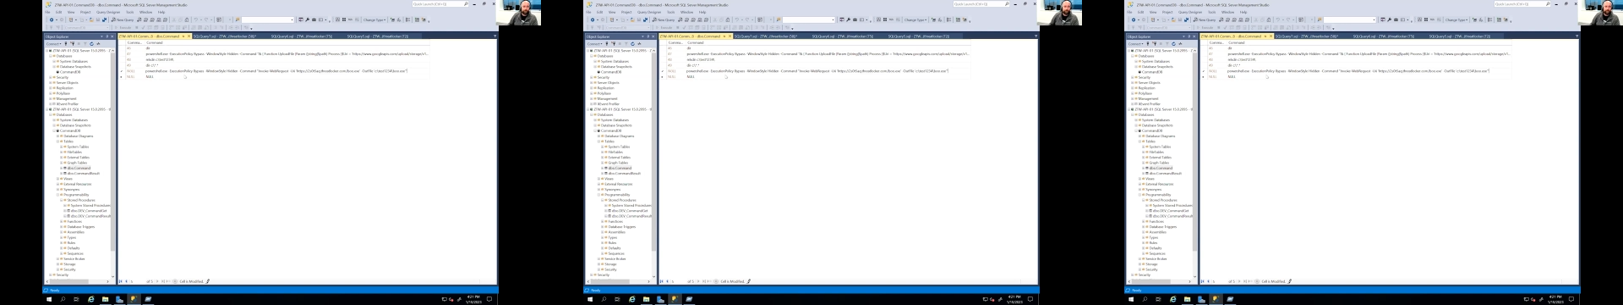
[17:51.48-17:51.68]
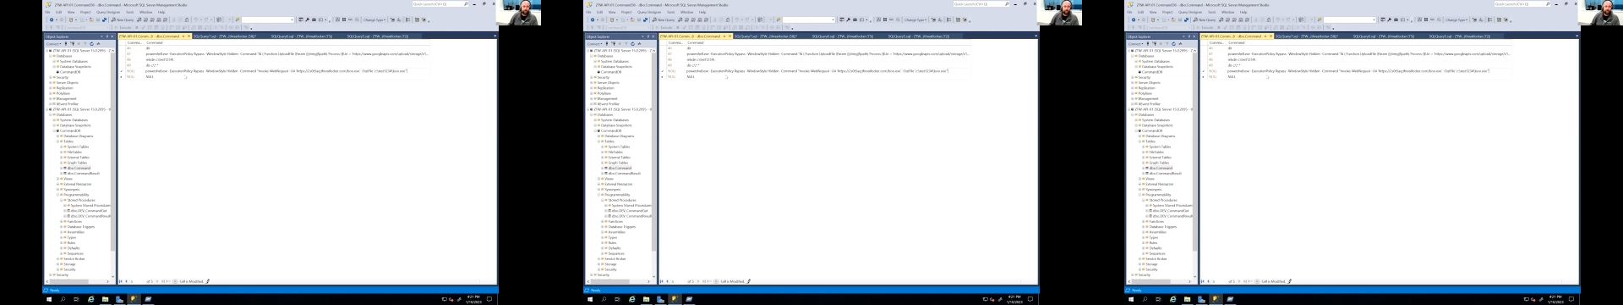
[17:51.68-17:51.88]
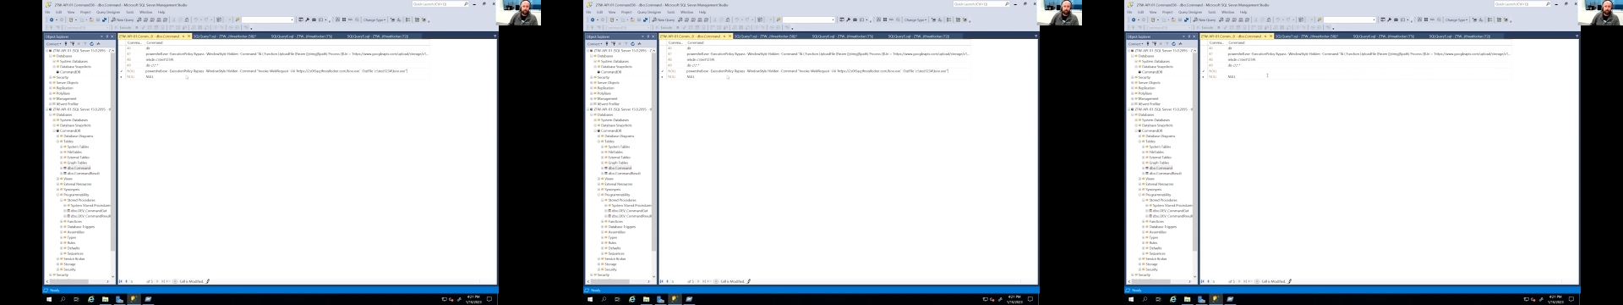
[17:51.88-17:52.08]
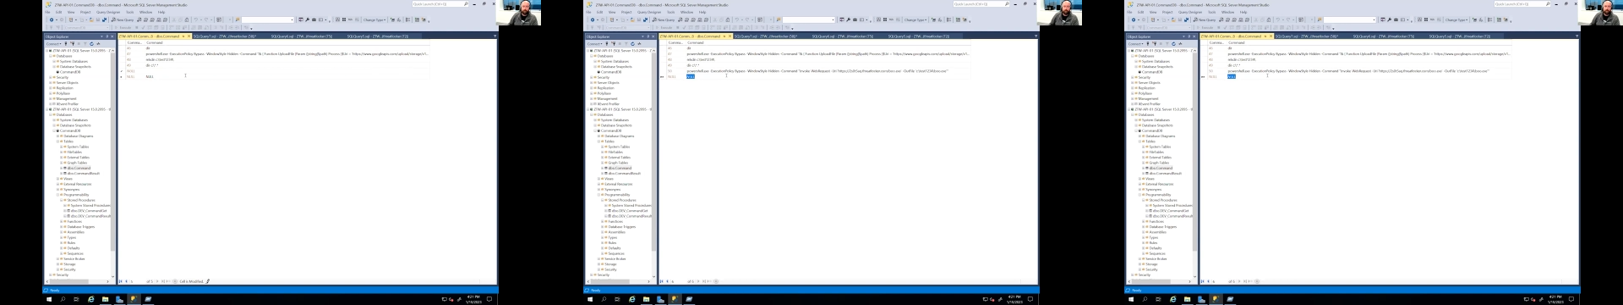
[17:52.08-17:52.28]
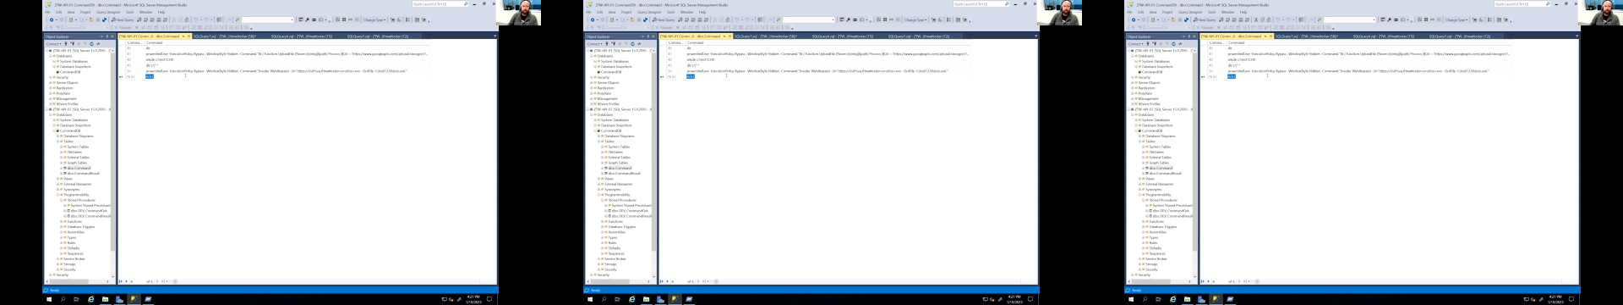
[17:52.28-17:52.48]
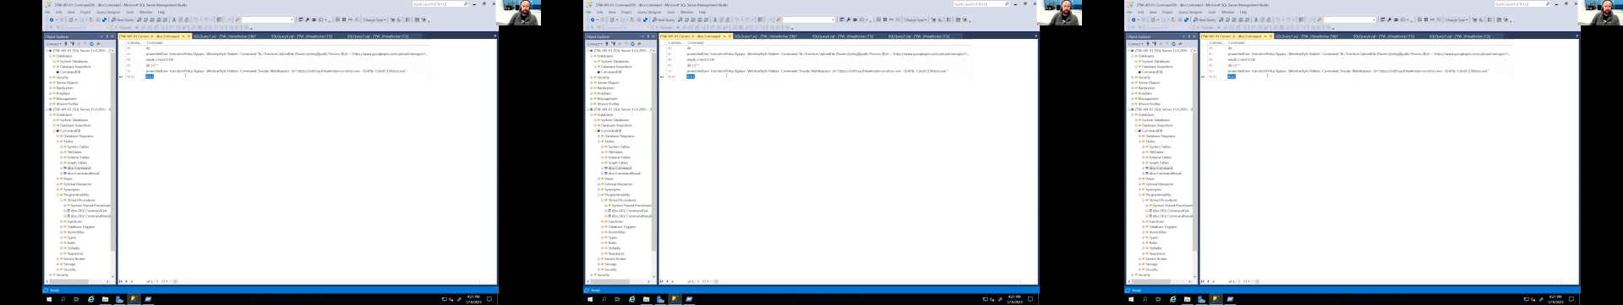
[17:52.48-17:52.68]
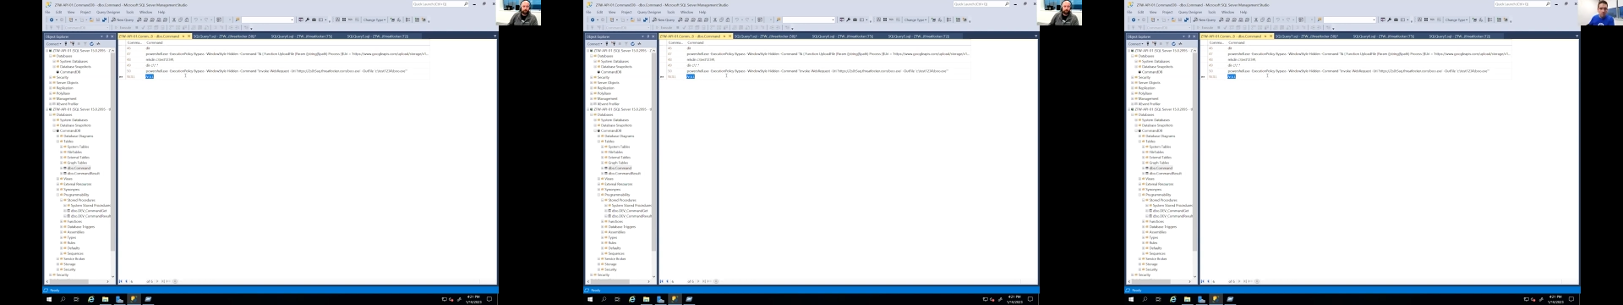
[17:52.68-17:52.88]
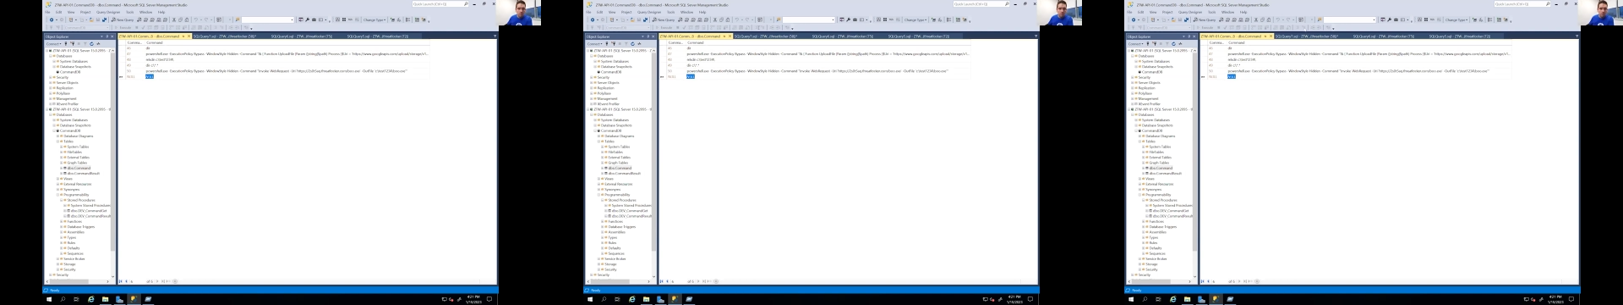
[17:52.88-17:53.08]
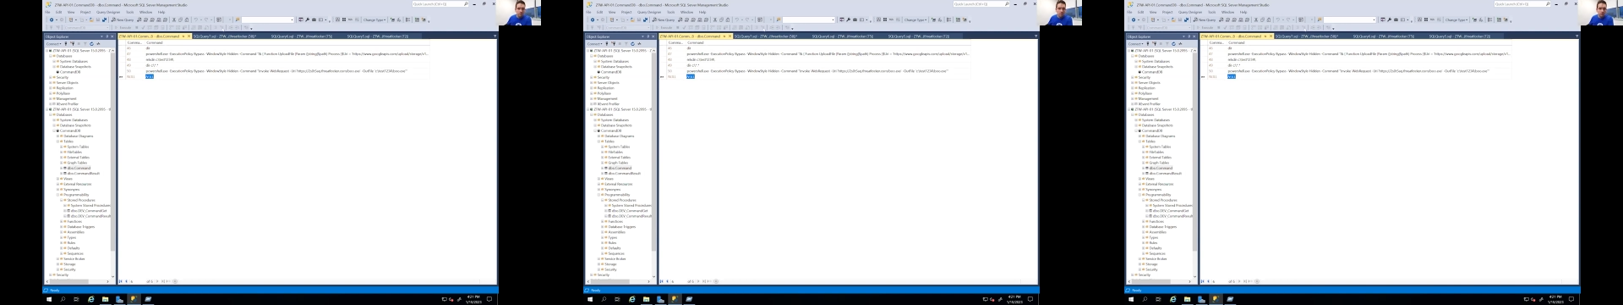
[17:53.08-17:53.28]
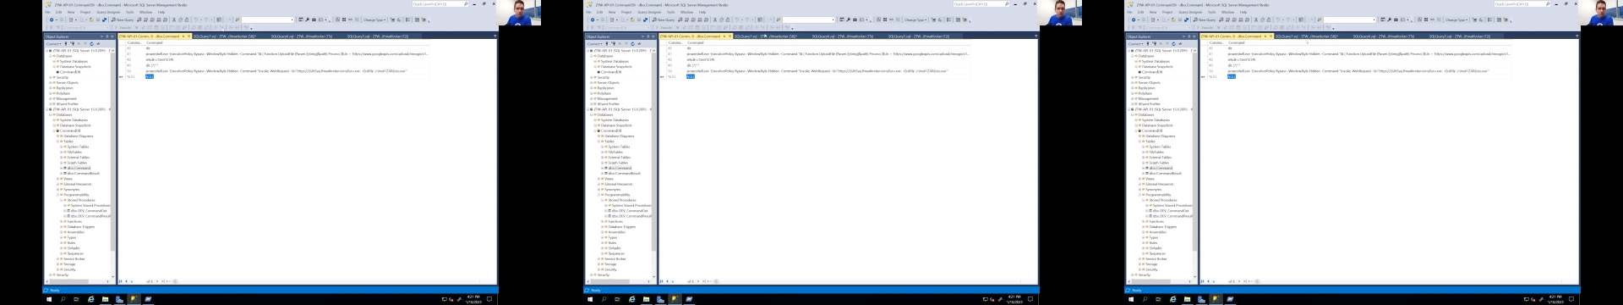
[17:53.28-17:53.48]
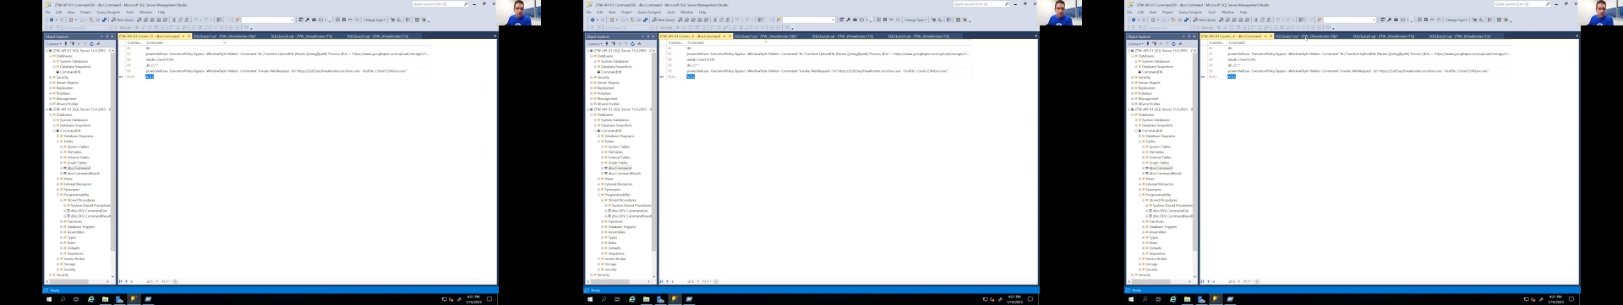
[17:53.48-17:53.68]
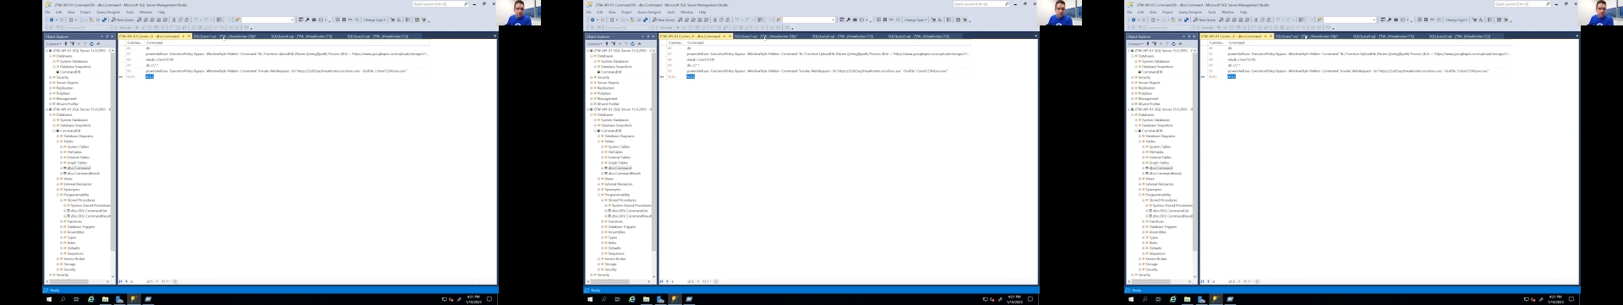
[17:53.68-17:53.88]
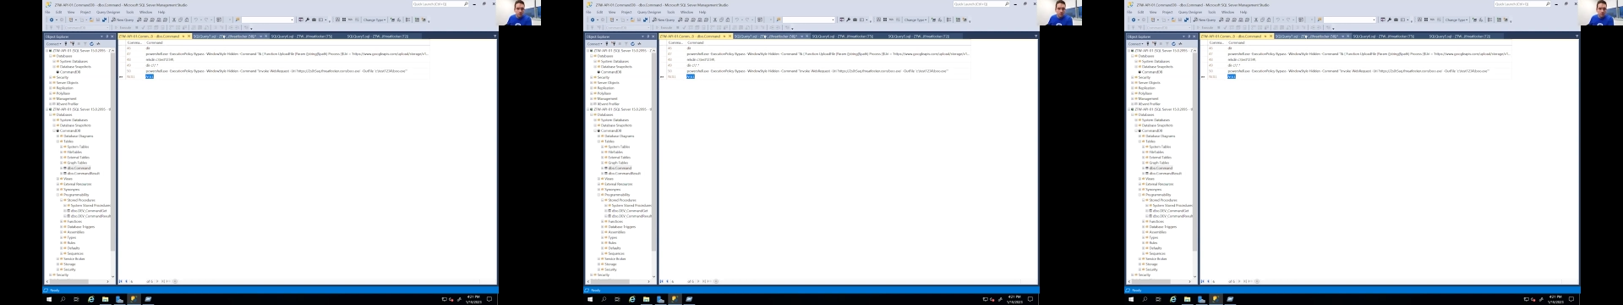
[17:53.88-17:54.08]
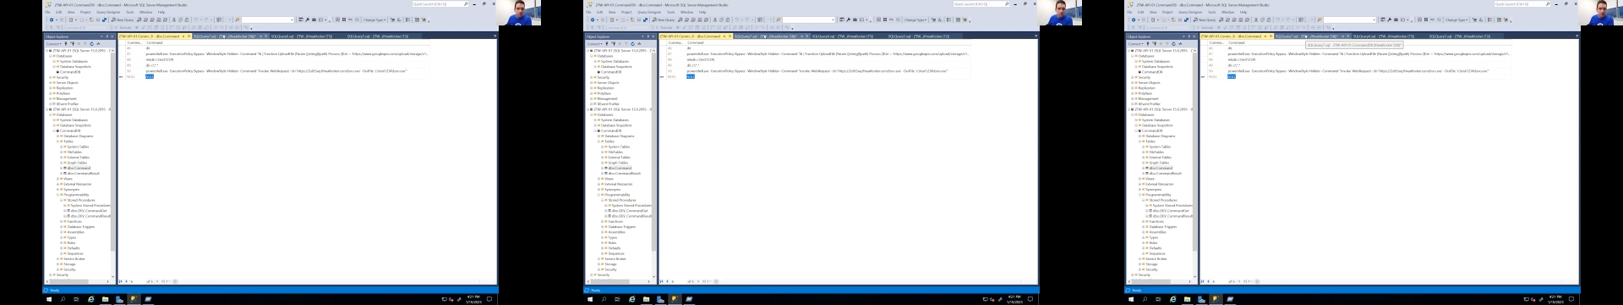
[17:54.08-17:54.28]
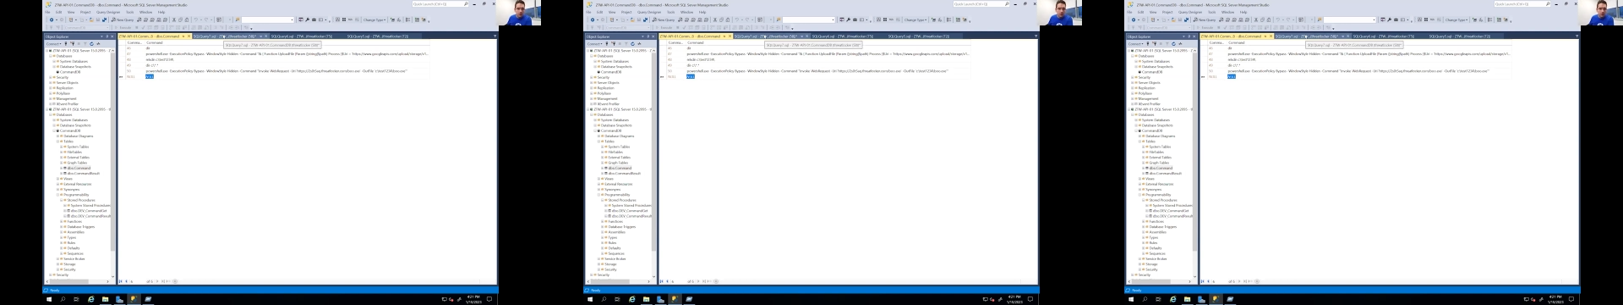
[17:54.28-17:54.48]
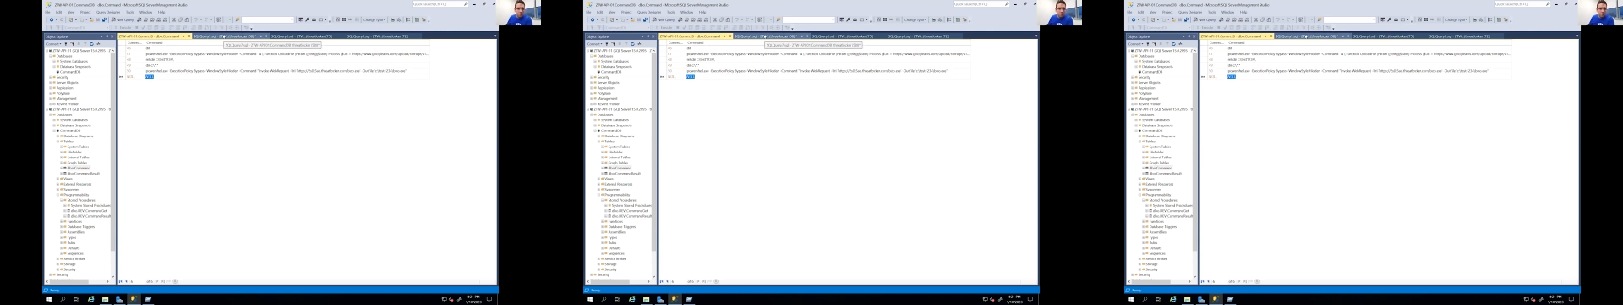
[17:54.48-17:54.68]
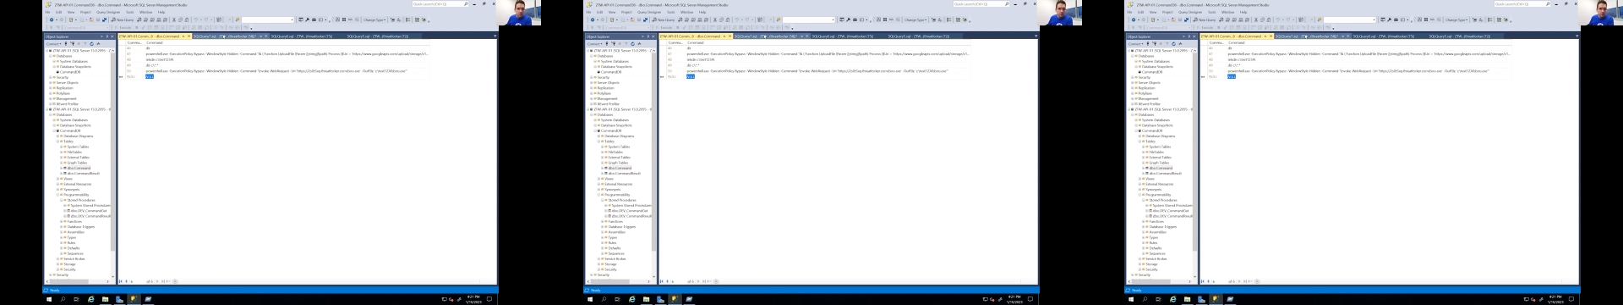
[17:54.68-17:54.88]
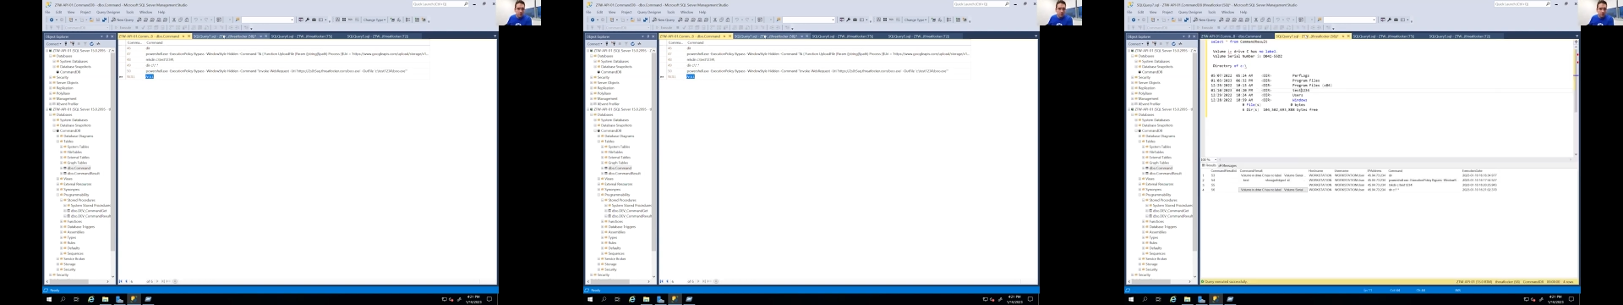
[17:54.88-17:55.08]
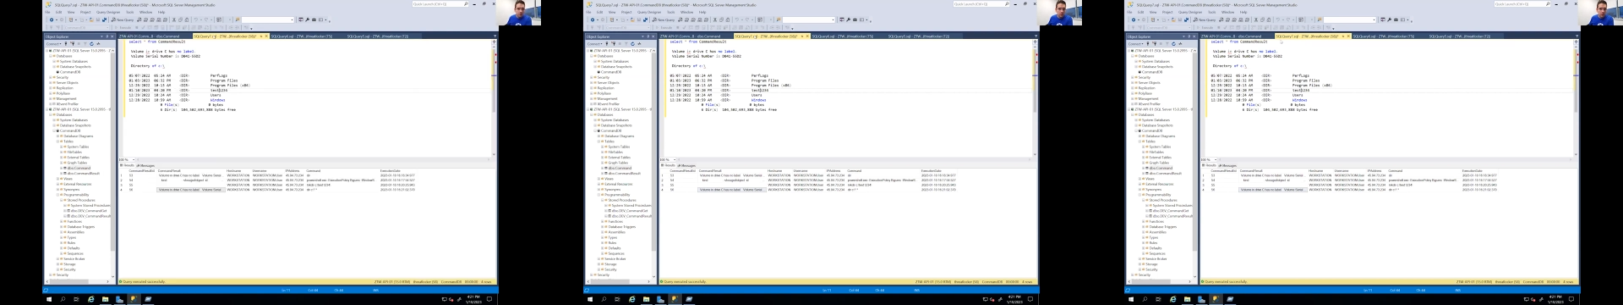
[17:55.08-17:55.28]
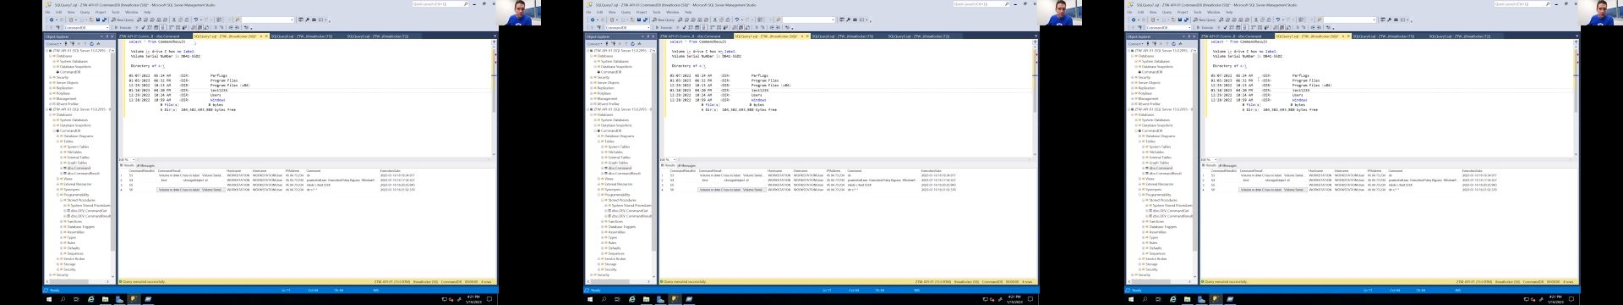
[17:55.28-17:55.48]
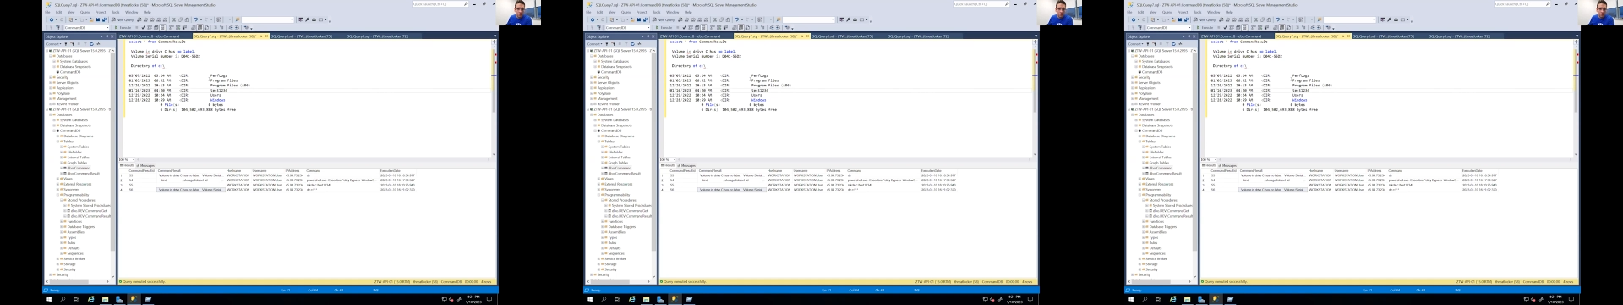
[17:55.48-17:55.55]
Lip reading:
Nobody's mouth can be seen.